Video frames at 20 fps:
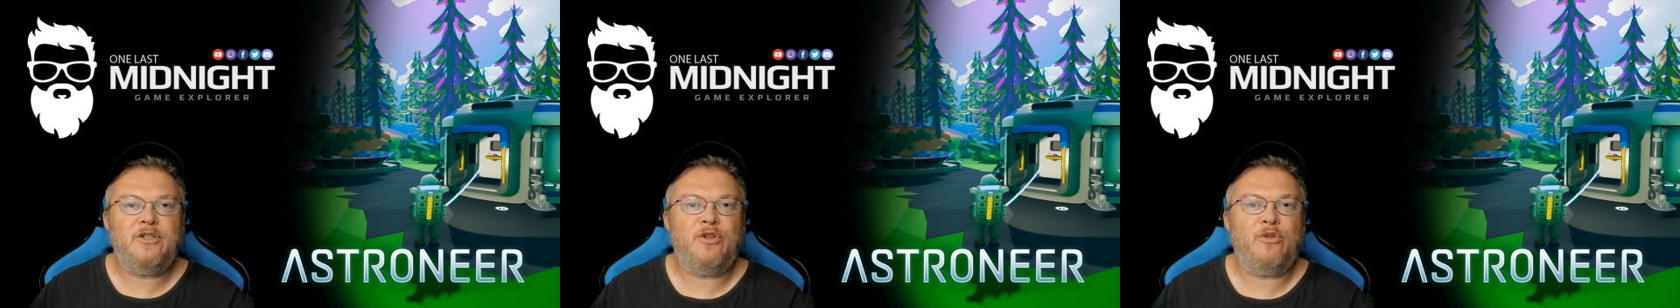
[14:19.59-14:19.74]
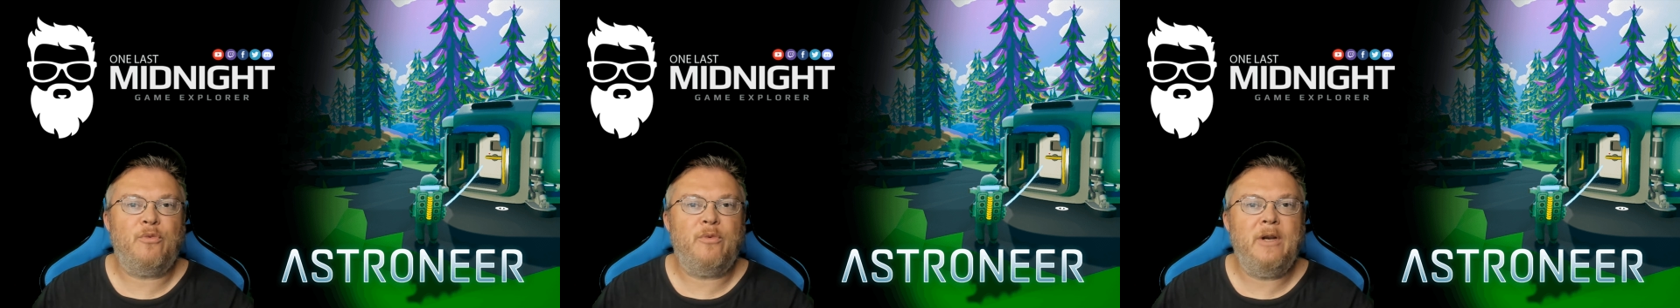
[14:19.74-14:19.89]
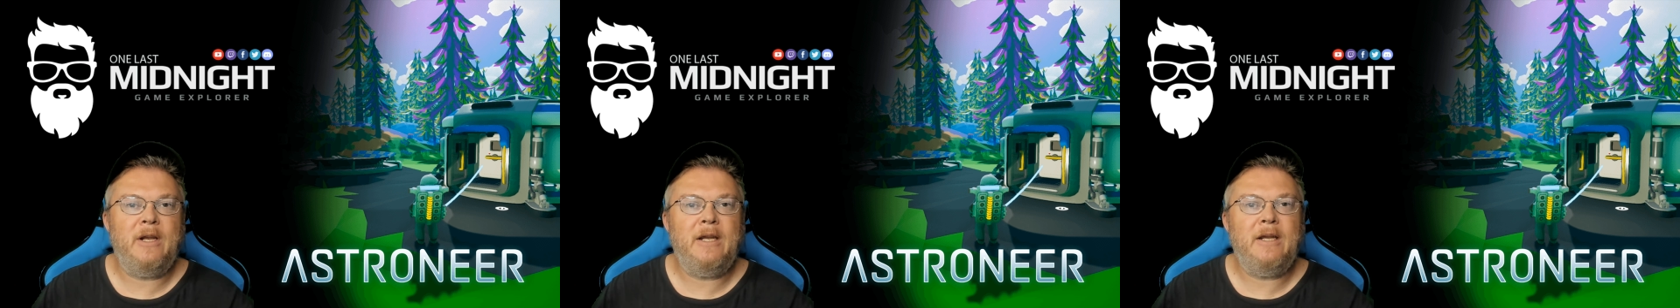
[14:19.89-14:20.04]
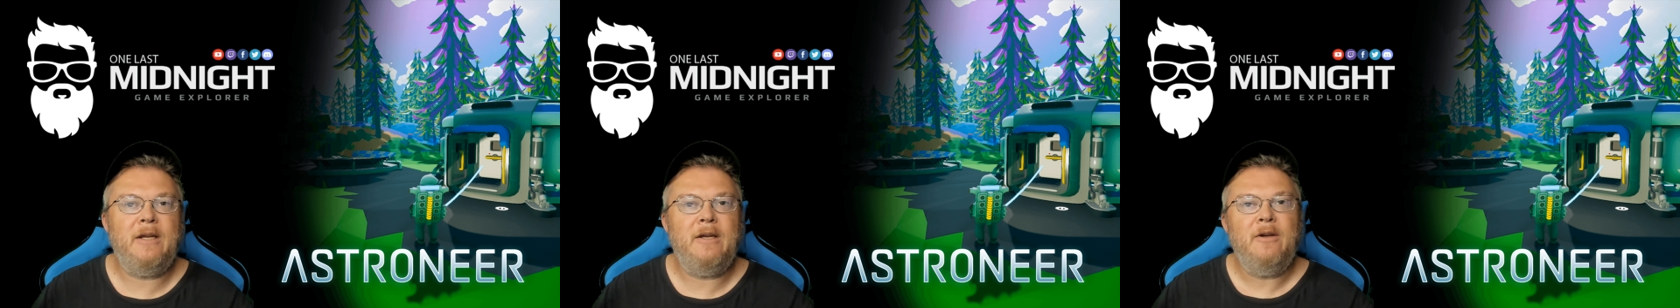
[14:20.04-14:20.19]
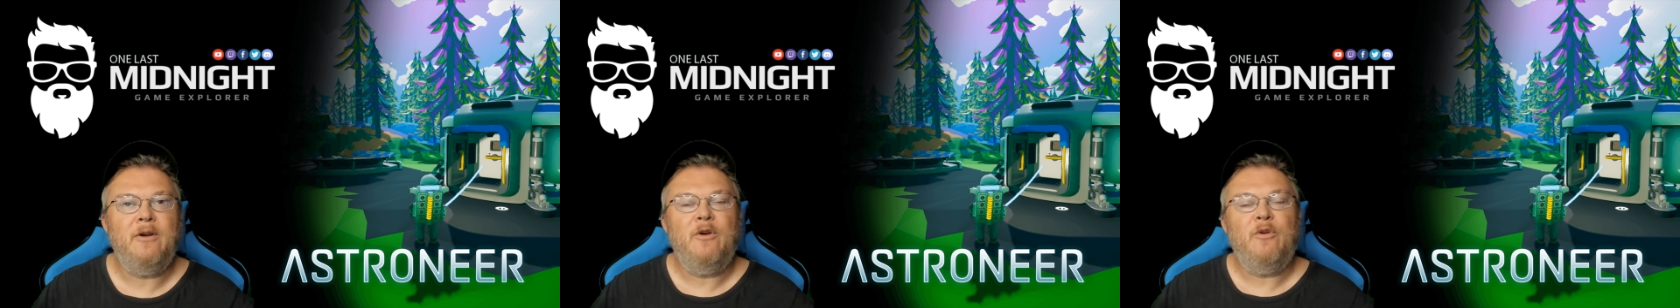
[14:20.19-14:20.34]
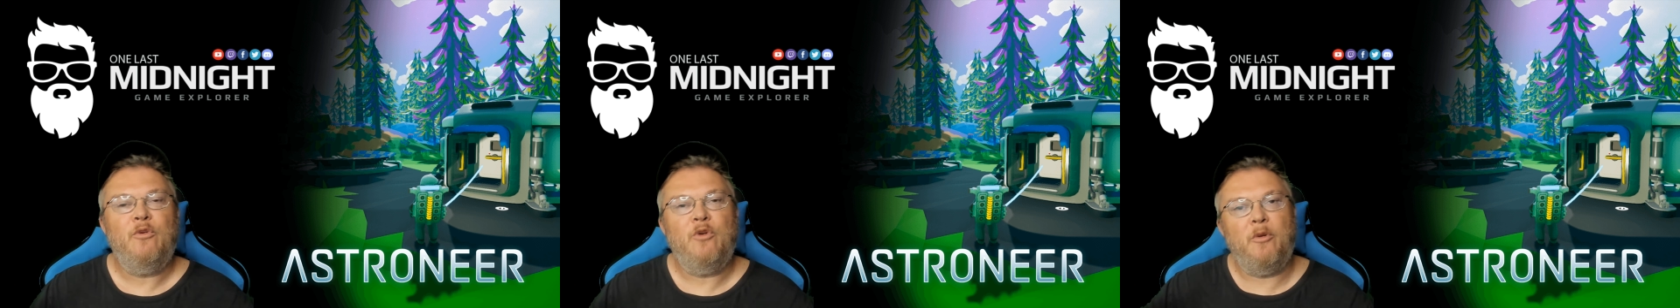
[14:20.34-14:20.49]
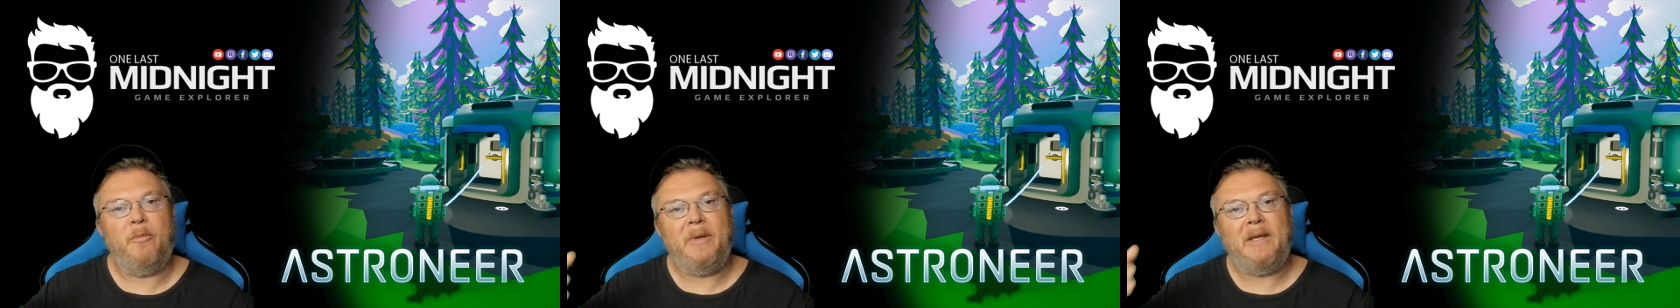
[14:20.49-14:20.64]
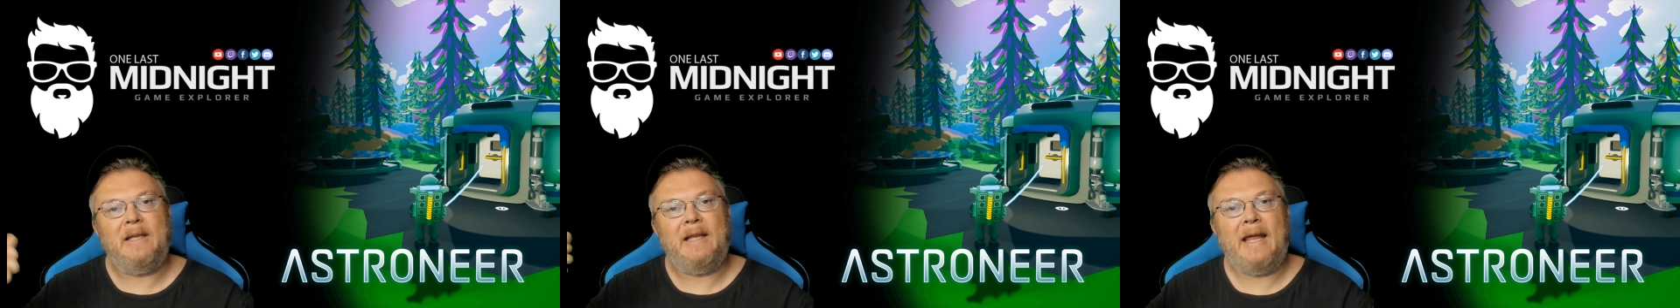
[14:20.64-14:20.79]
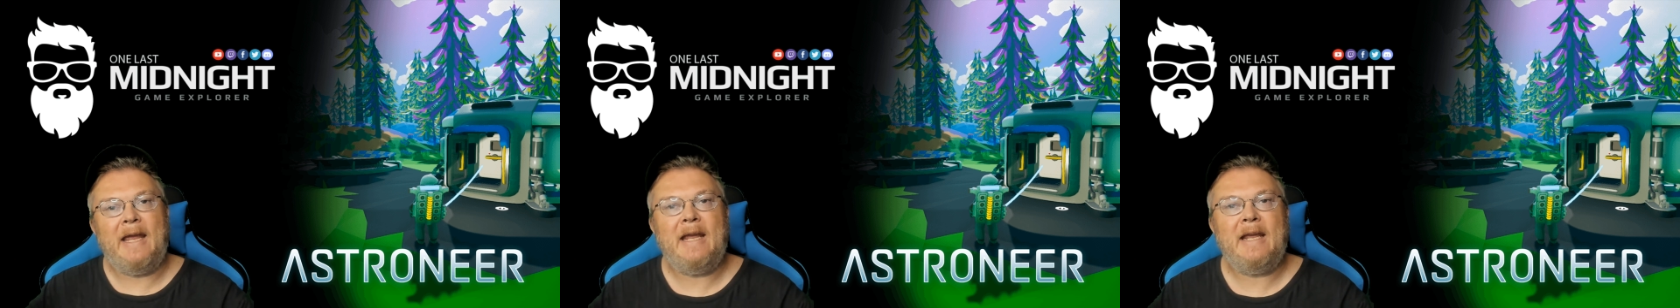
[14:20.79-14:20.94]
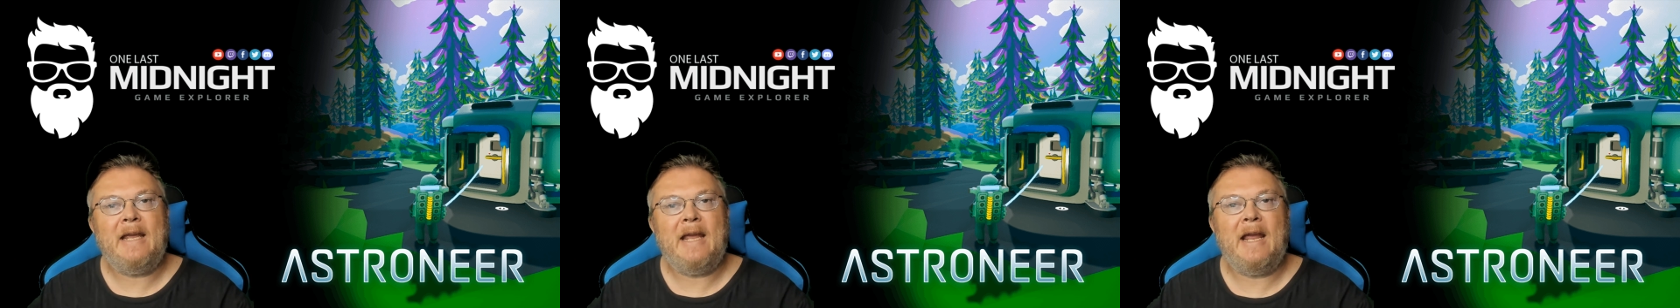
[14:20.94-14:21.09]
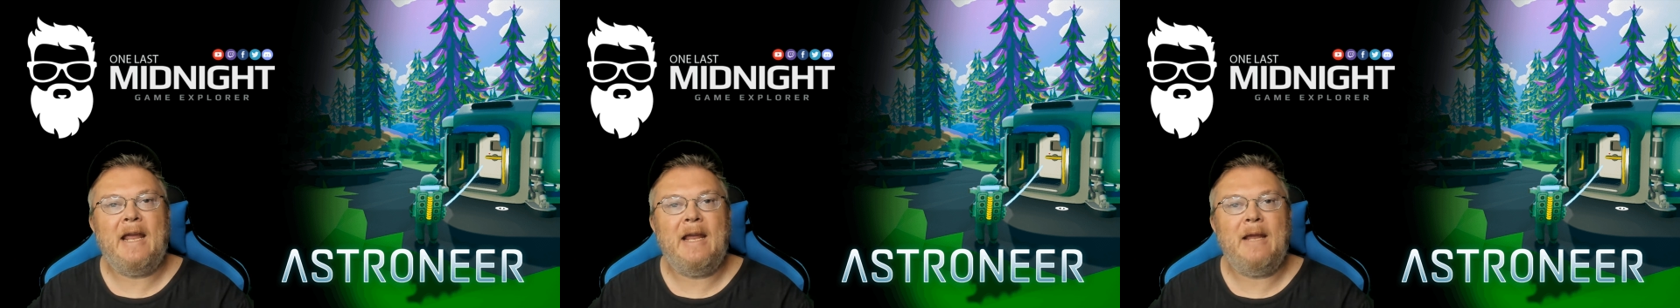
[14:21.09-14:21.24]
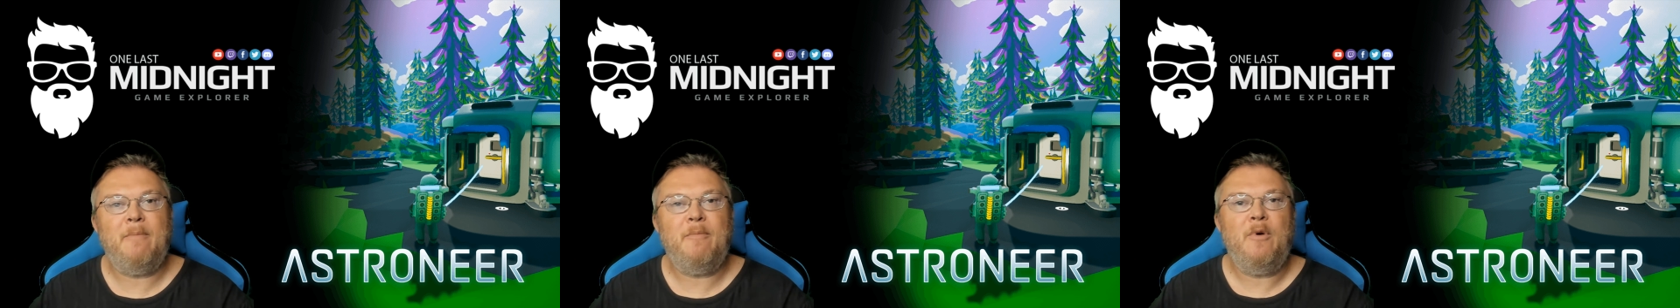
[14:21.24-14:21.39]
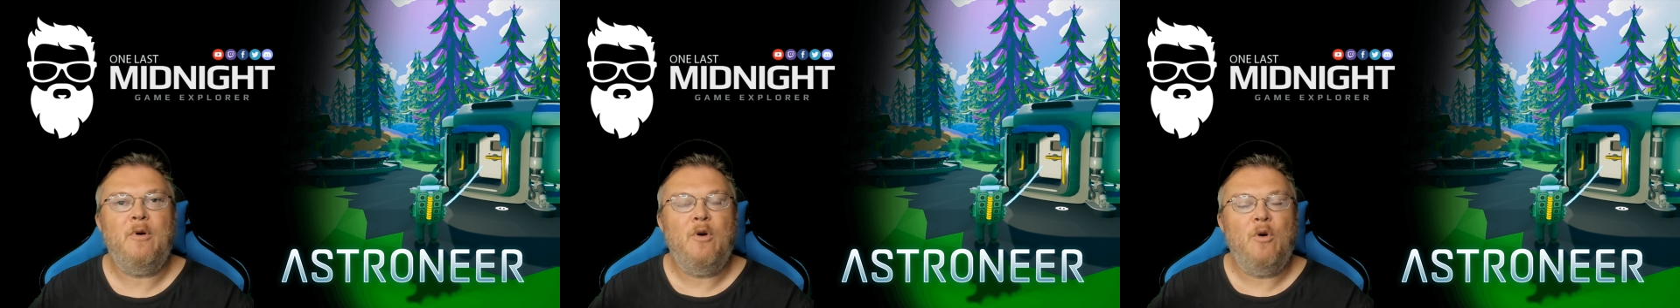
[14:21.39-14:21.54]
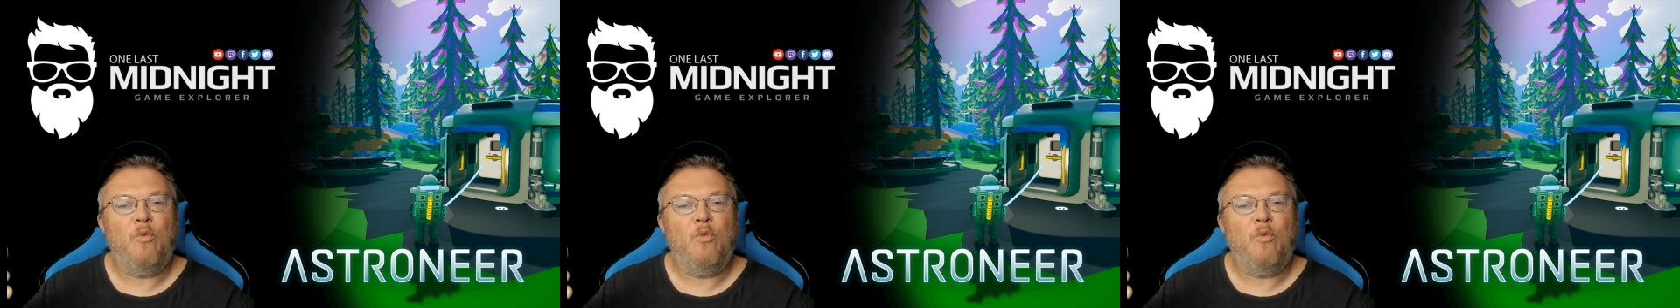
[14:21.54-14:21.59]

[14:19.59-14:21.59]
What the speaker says: 3 will be late game,